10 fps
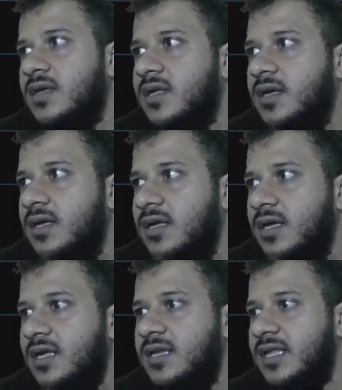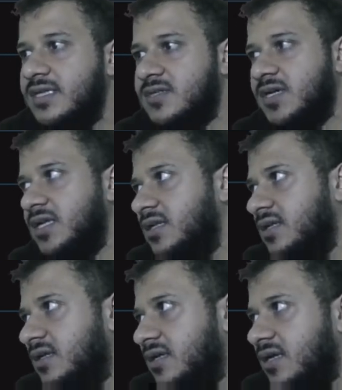Yeah. Next one,
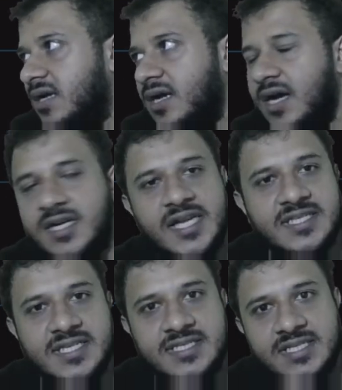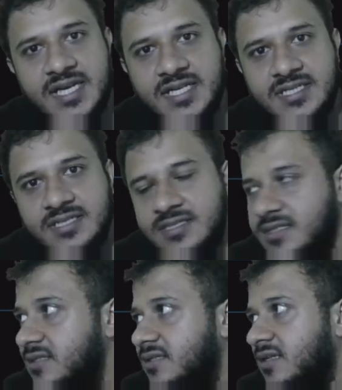168.
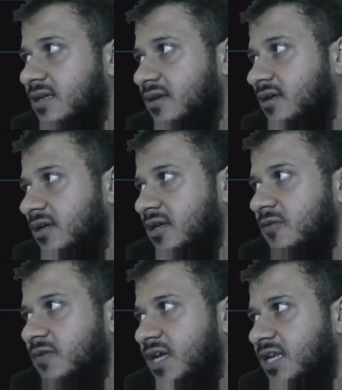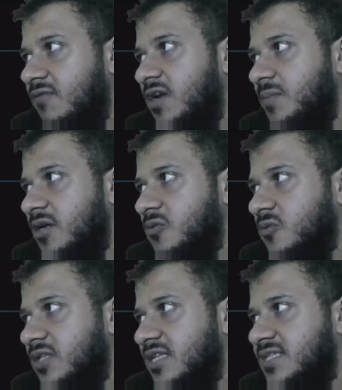Yeah. You can divide it by
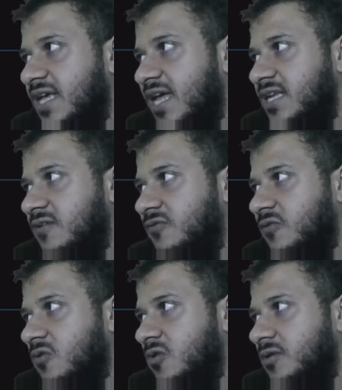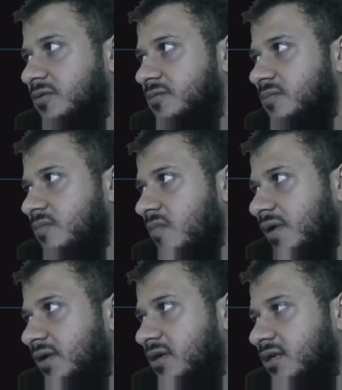2. That's a 84.
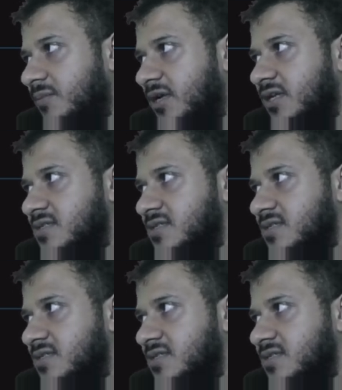Remainder